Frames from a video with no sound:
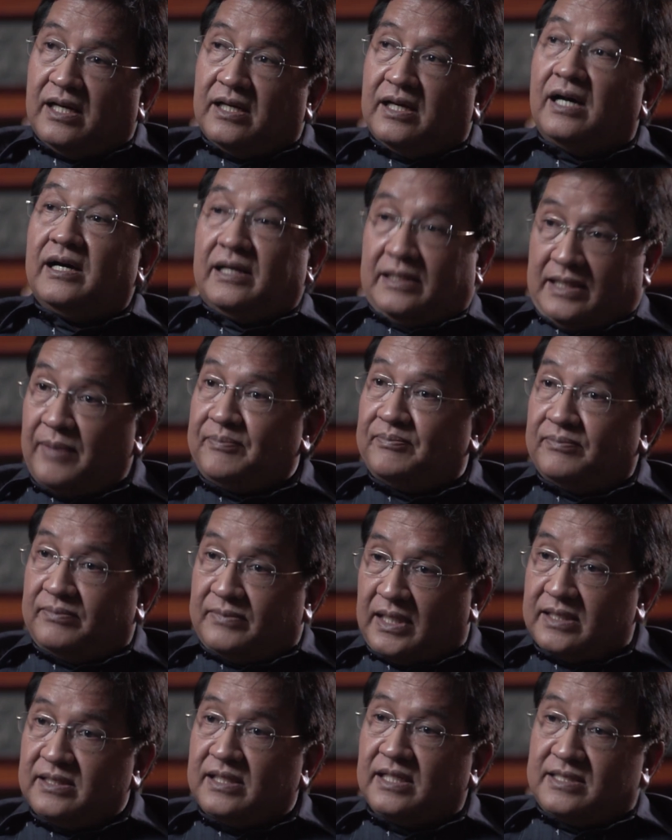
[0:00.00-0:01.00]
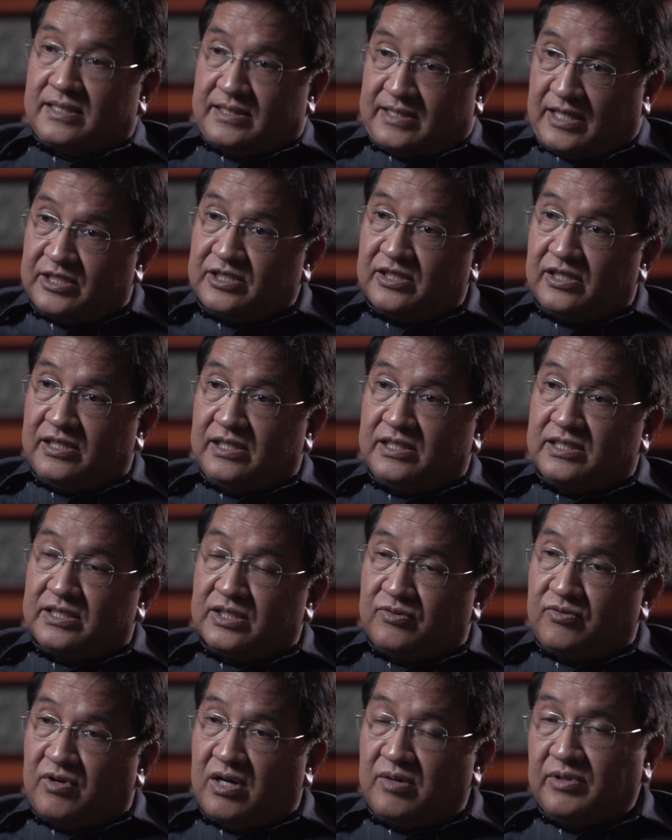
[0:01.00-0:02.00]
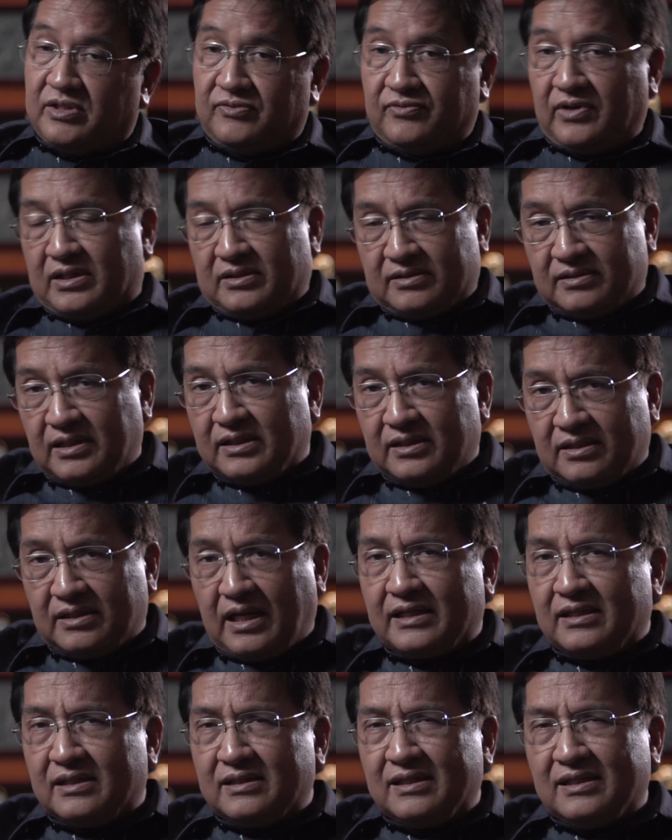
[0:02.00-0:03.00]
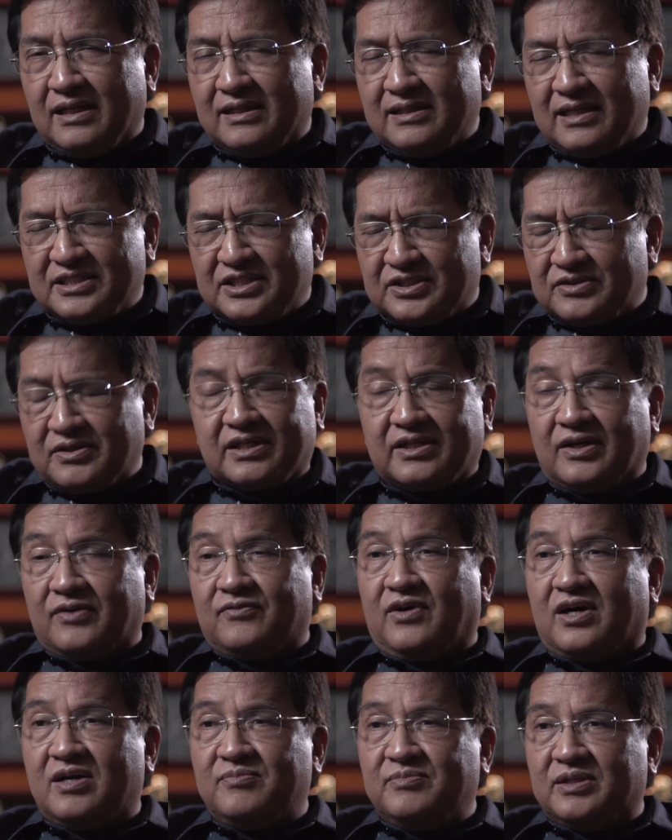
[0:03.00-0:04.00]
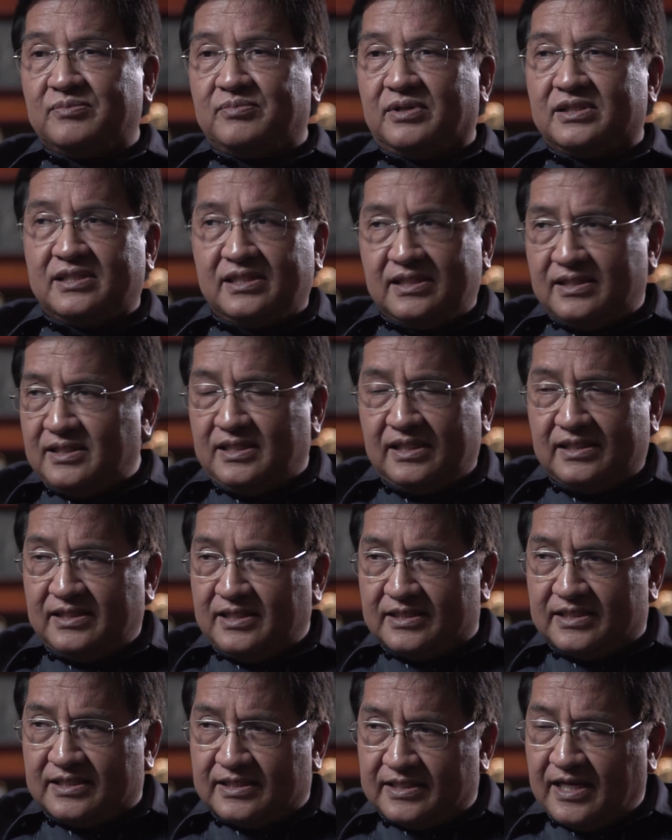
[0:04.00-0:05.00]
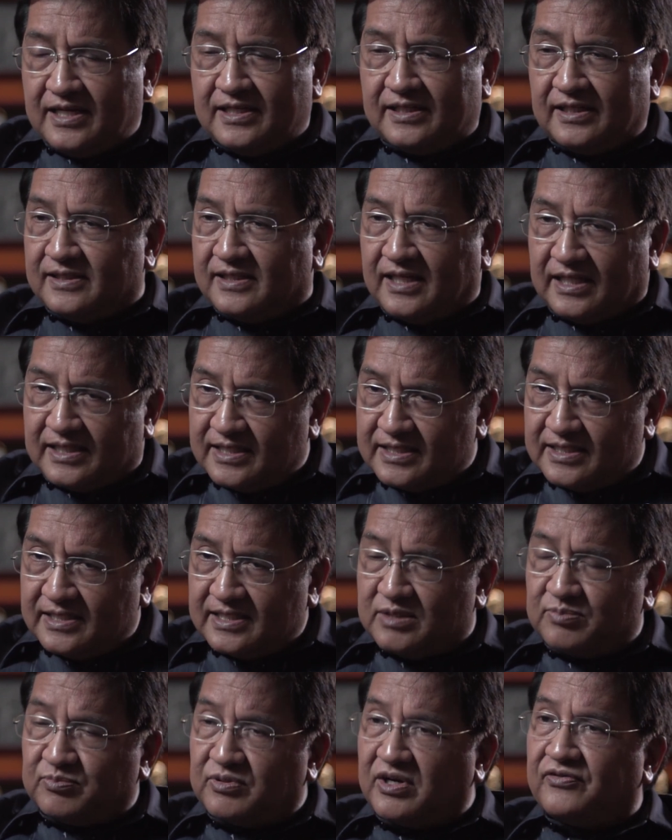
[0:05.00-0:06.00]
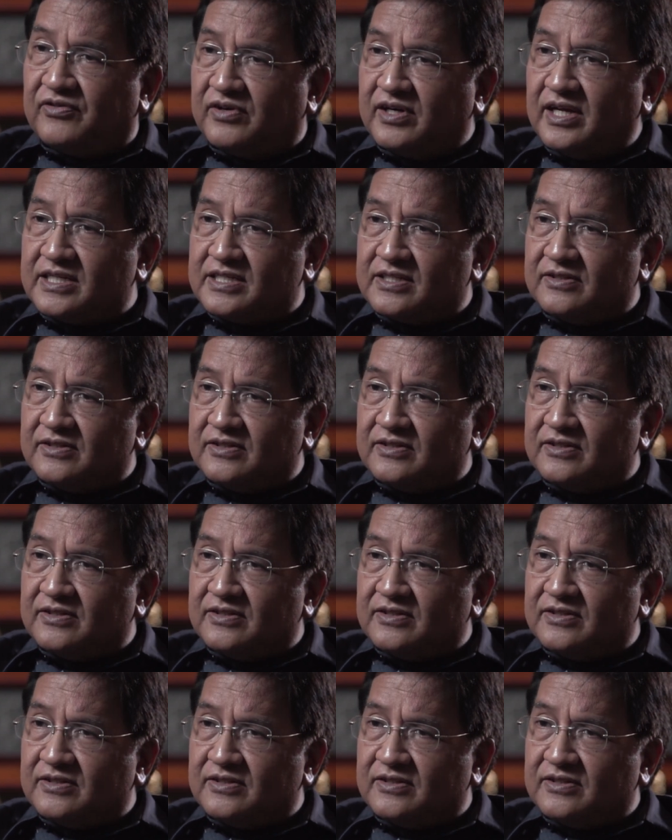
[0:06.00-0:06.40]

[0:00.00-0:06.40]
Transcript: Yep, that's essentially his requirement. Well, not a strict requirement, but he did say that is his preference.